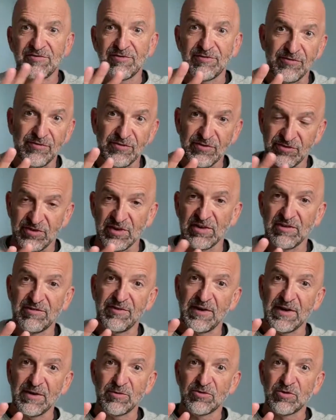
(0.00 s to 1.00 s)

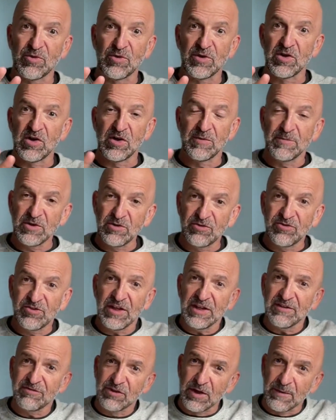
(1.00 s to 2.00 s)
solidify what's going on. But you
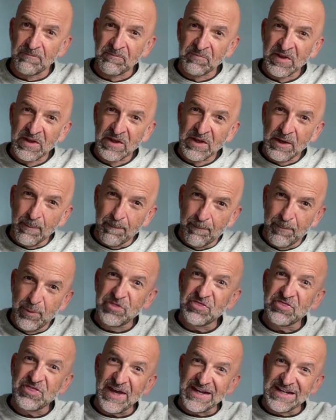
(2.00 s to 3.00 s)
still have to
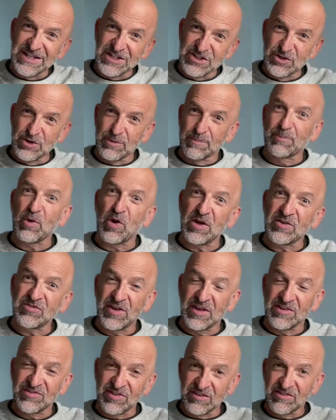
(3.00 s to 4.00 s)
put that into your
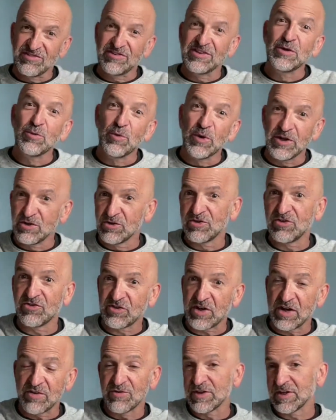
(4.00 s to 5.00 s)
process and see what you're
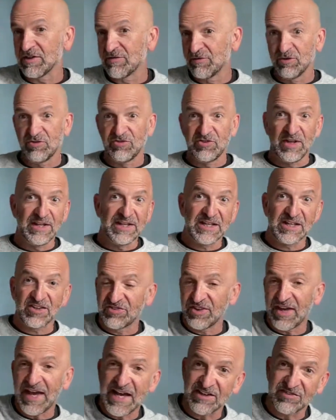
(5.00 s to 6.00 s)
discovering. If you're selling a
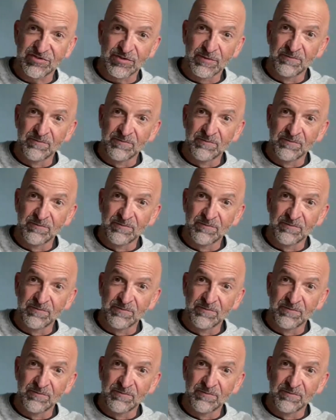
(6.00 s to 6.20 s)
SaaS,